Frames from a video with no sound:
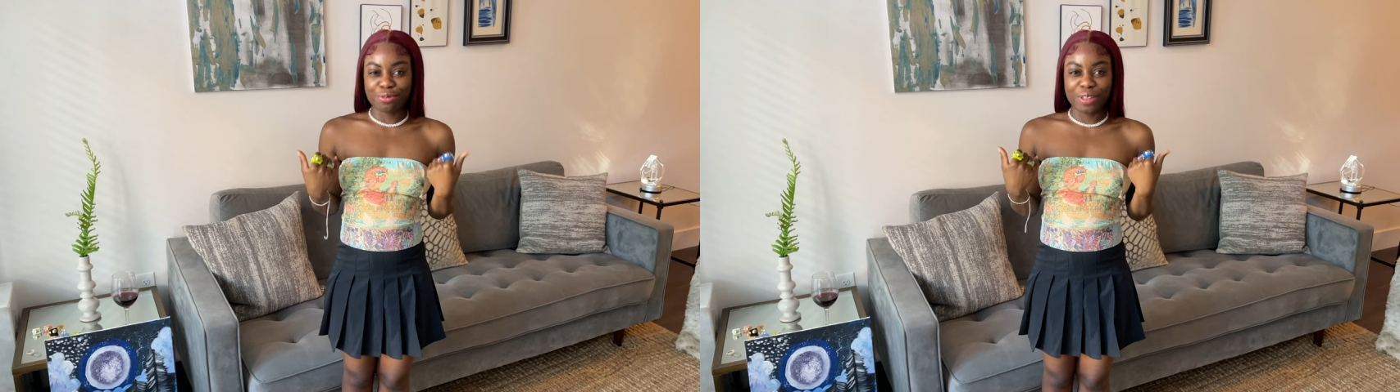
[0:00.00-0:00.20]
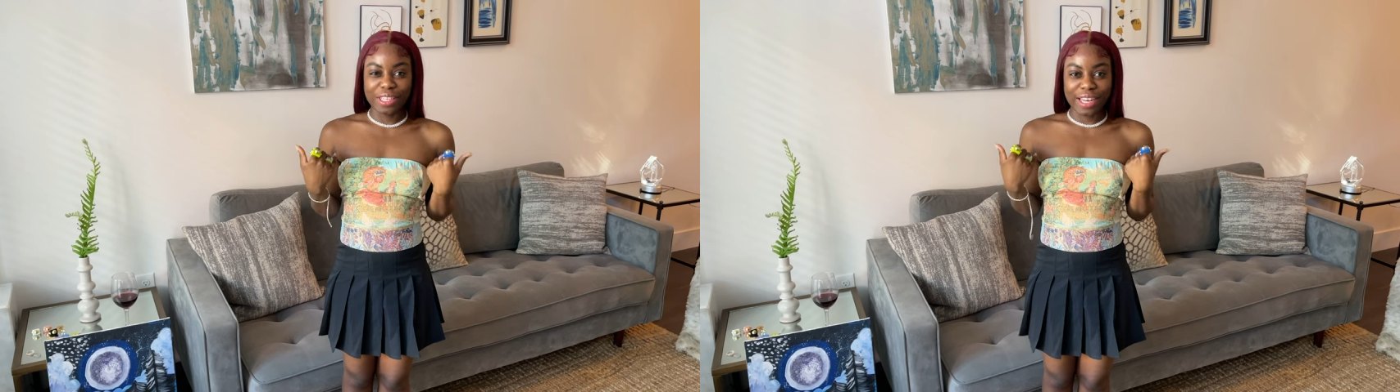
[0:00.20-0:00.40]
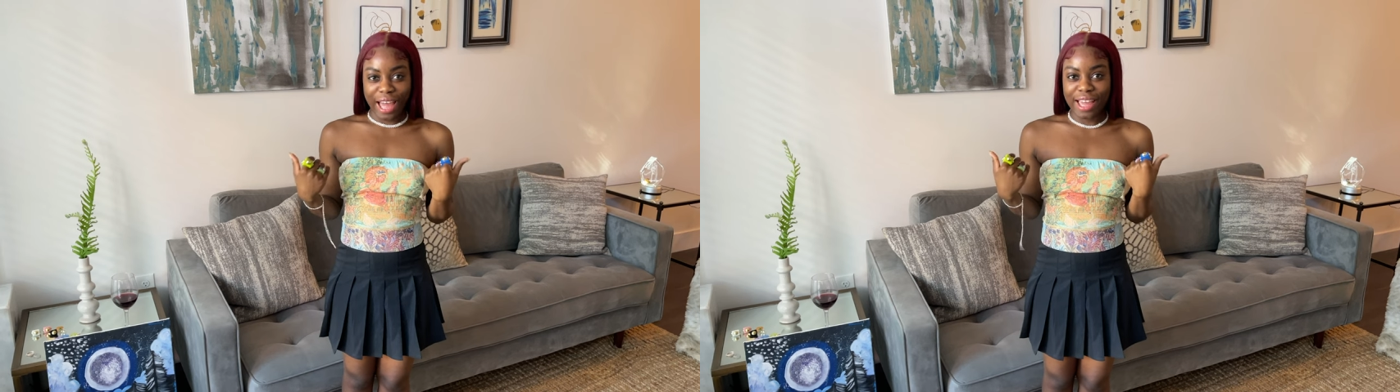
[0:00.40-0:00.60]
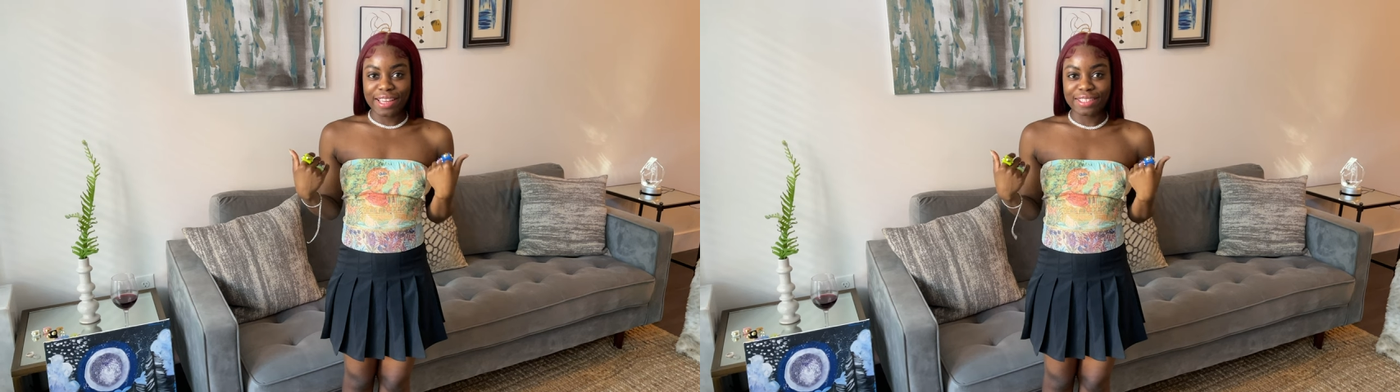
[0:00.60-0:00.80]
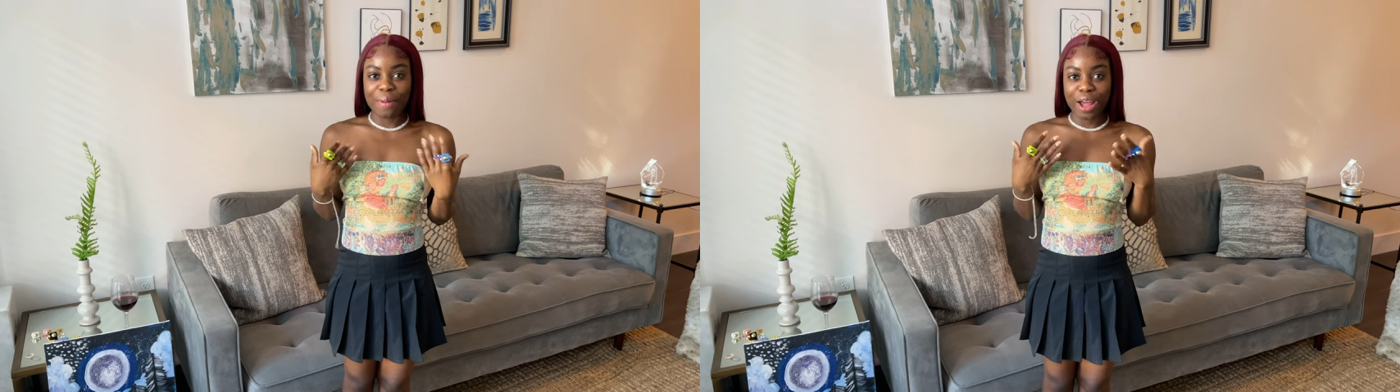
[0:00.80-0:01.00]
really
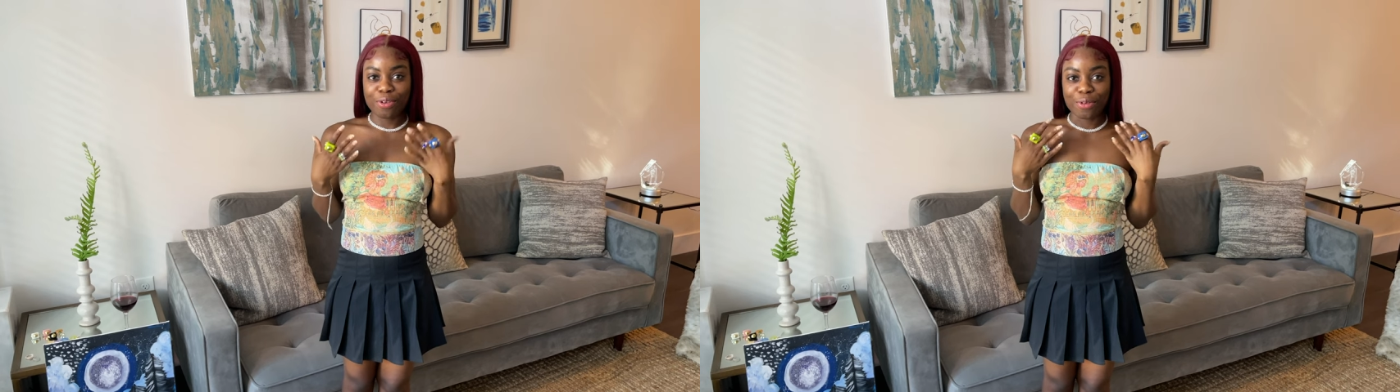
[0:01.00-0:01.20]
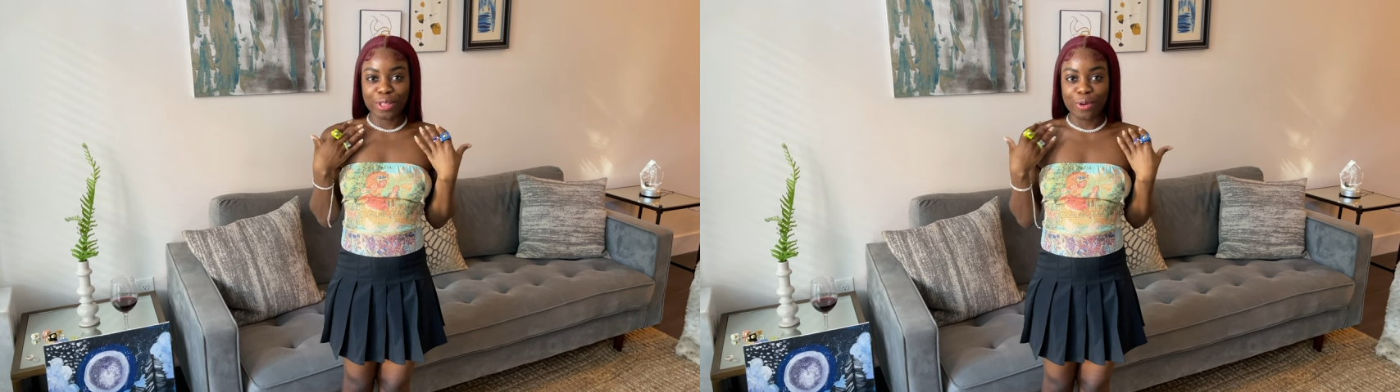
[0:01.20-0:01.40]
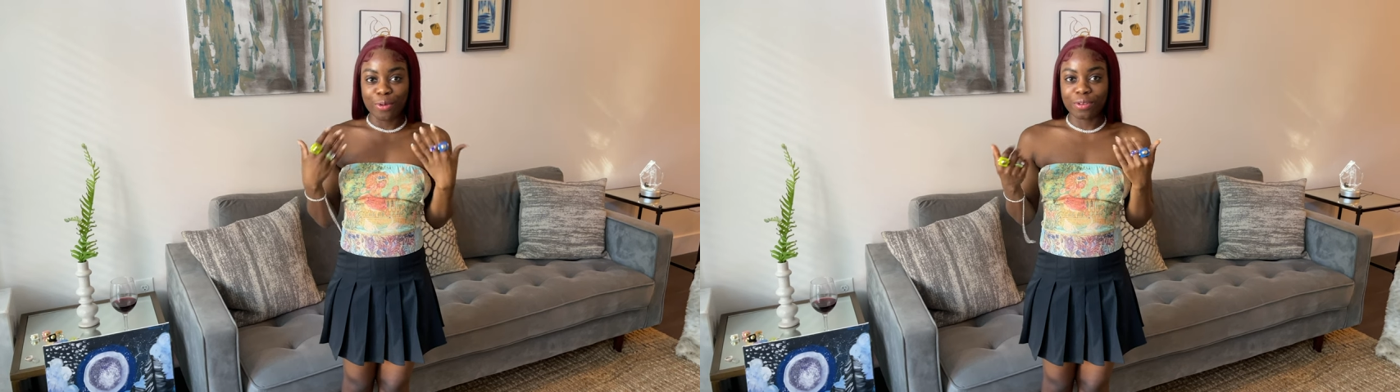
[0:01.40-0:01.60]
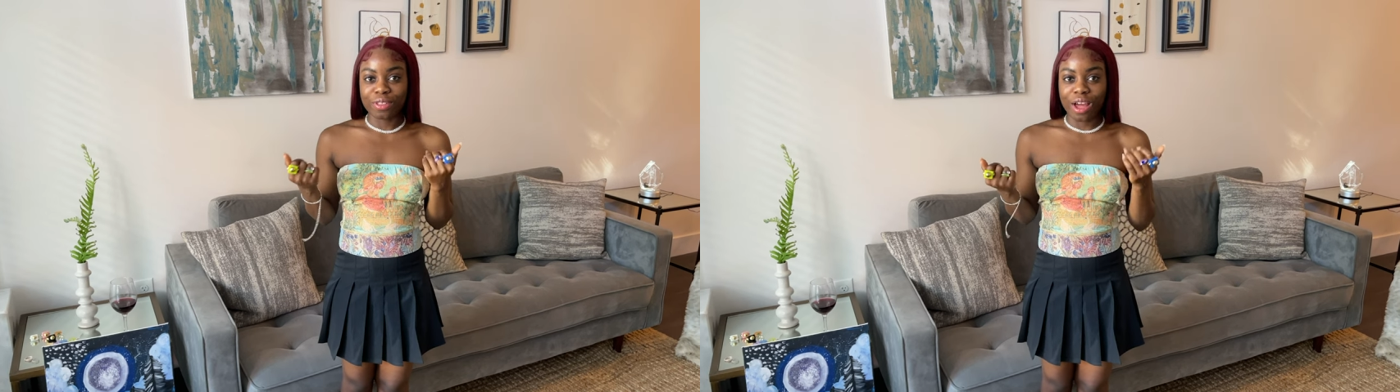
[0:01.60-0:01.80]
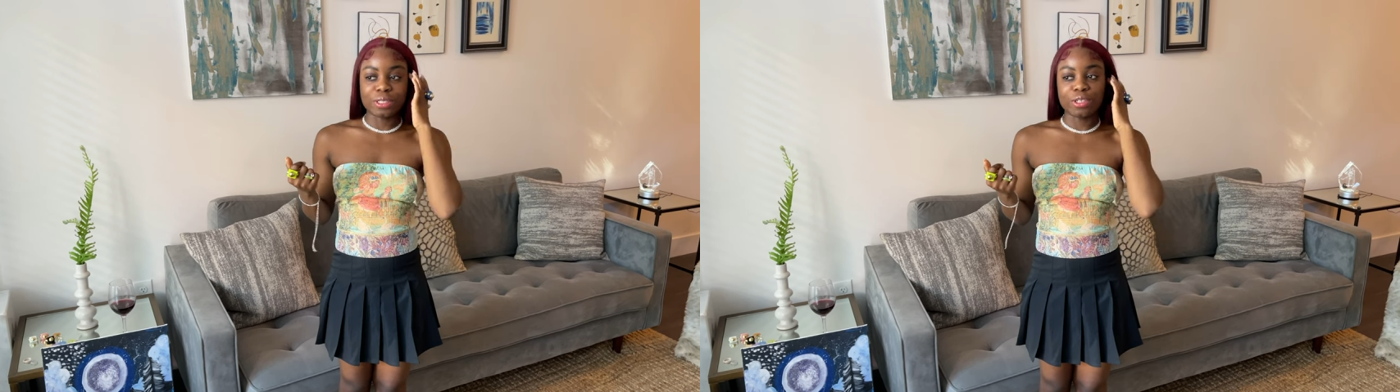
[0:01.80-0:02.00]
nice. I don't really own a
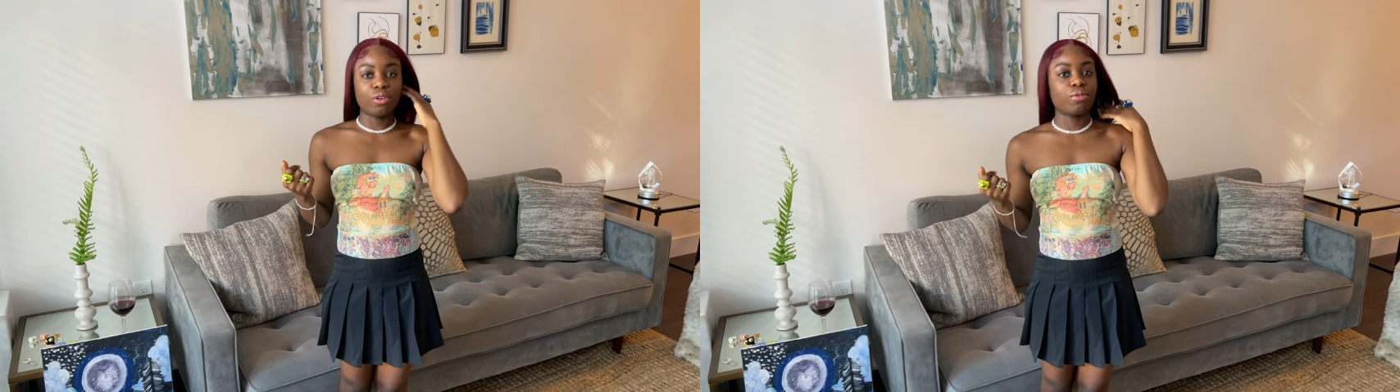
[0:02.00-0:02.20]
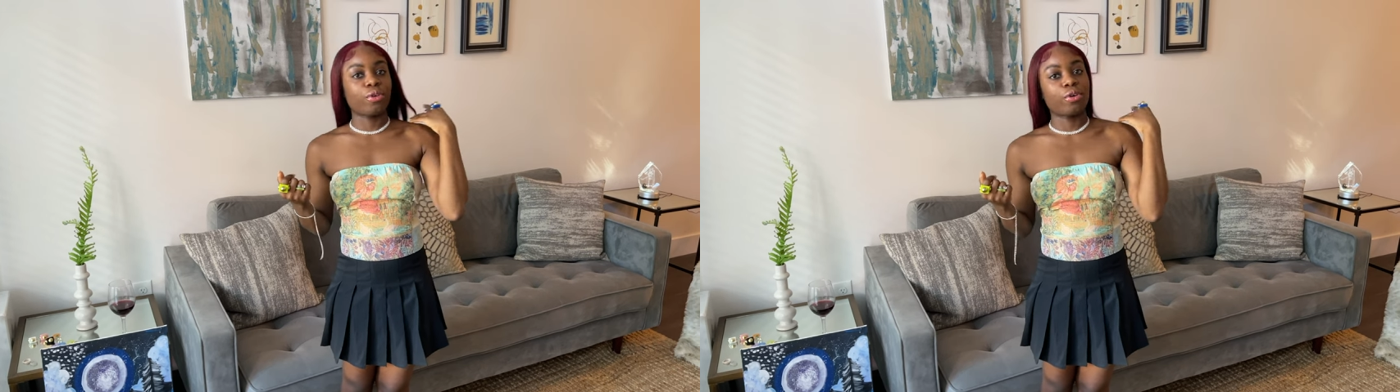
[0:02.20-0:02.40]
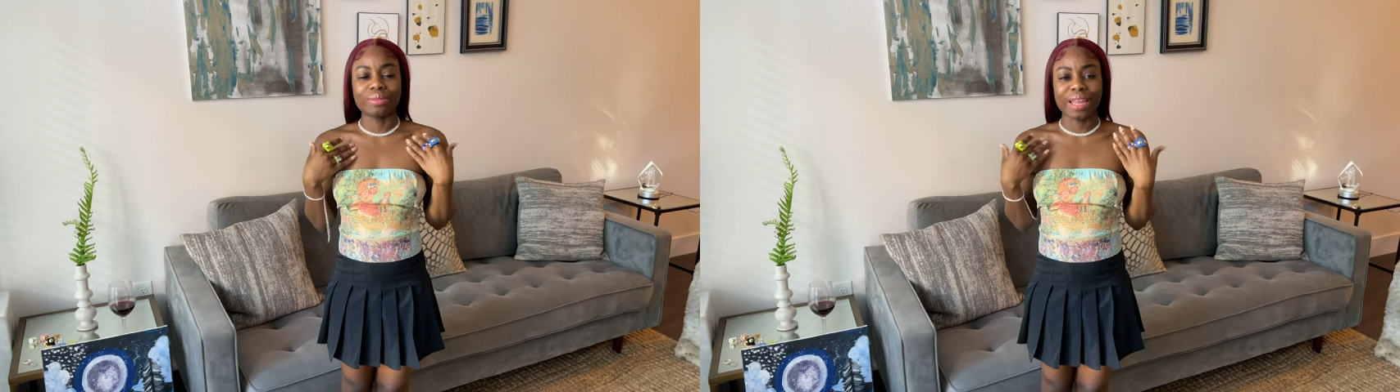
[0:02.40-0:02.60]
lot of silver